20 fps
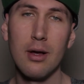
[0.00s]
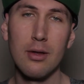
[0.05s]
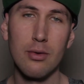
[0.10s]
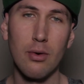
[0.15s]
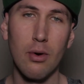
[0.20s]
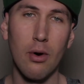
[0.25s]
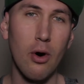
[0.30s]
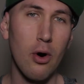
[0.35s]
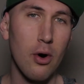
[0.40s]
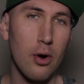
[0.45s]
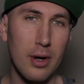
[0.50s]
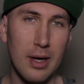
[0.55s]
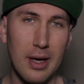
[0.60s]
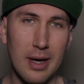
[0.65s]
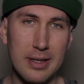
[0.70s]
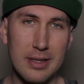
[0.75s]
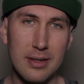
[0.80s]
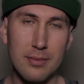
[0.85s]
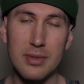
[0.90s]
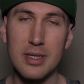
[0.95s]
to
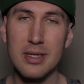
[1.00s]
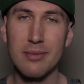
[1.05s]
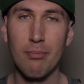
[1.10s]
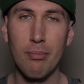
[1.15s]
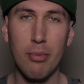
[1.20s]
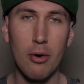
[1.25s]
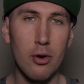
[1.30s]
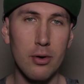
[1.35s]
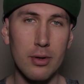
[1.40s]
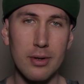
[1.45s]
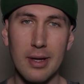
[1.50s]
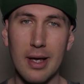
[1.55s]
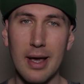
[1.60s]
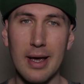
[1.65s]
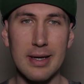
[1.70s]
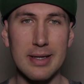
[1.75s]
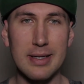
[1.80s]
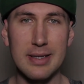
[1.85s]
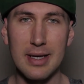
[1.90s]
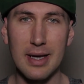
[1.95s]
orgasms, porn
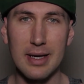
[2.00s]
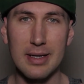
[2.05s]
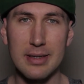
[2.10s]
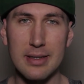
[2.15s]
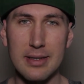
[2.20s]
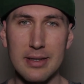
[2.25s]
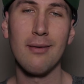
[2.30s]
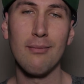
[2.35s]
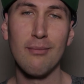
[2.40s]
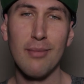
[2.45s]
and sex.